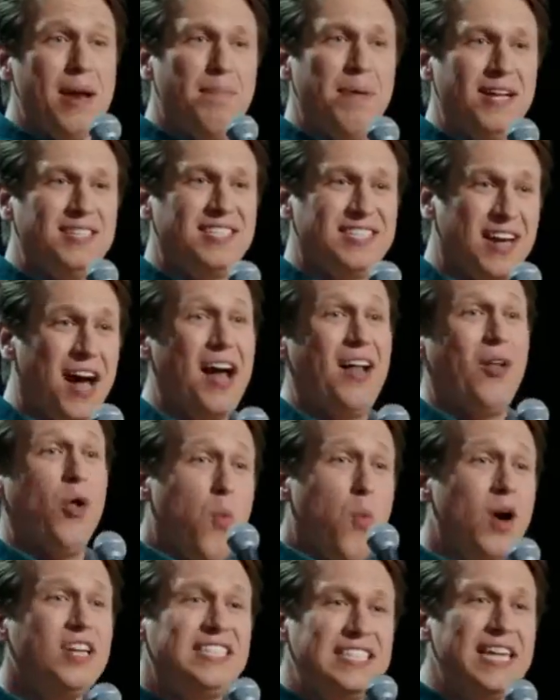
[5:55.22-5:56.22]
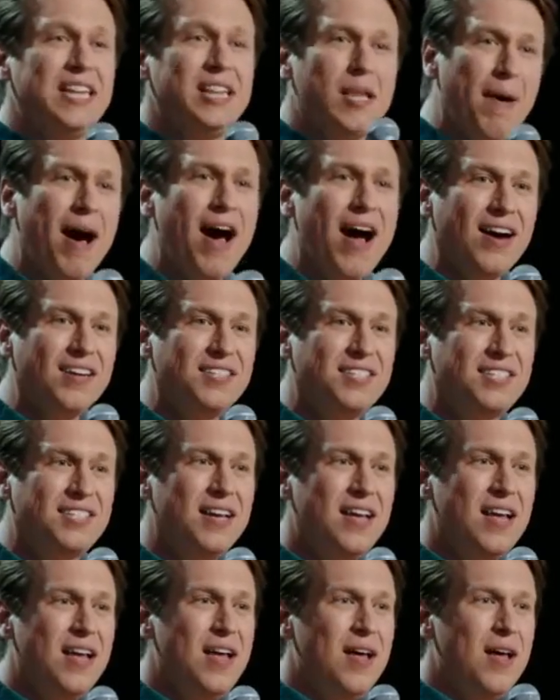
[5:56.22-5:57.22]
Pitt style. What's in the box?
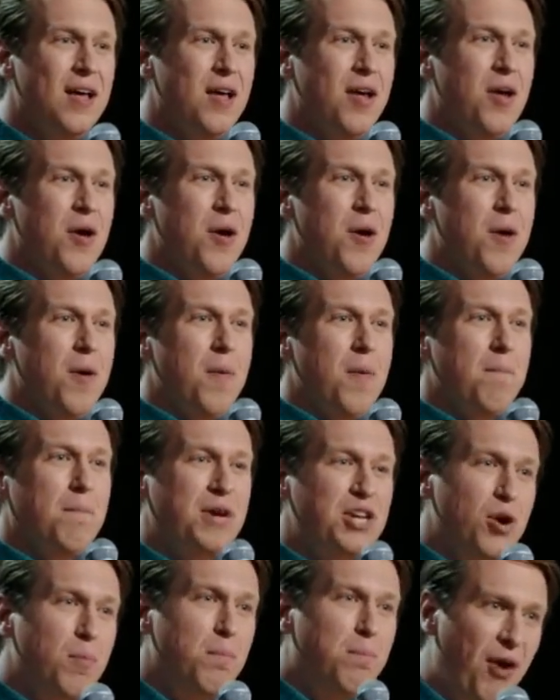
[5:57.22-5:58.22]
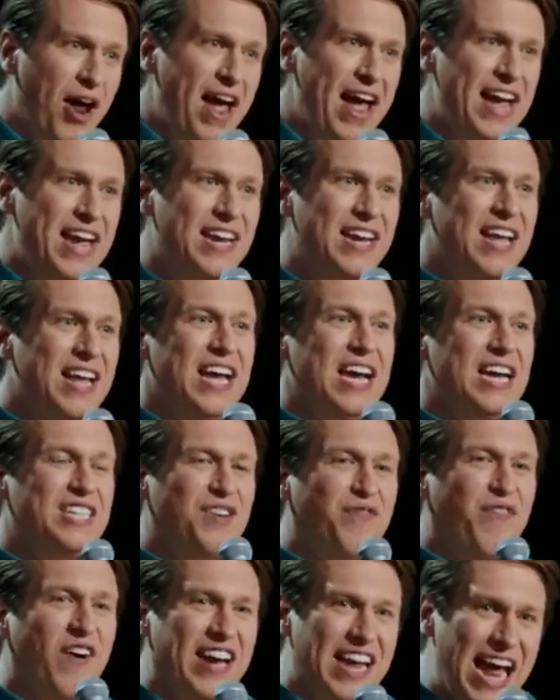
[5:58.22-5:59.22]
But your brain is a
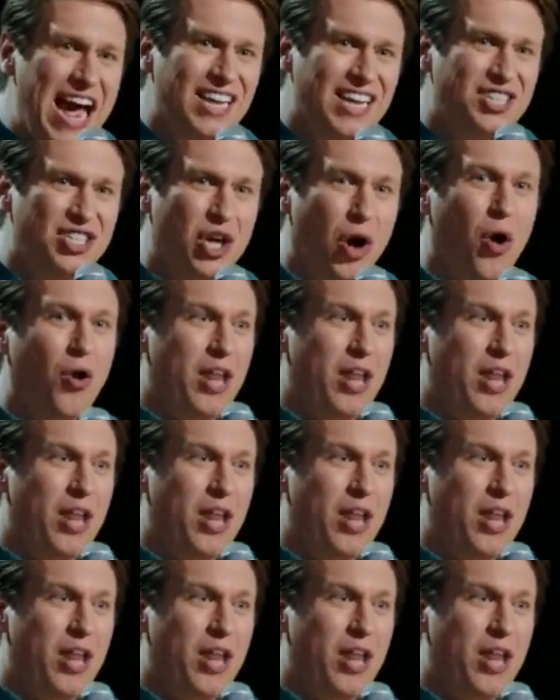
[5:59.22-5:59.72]
fucking asshole.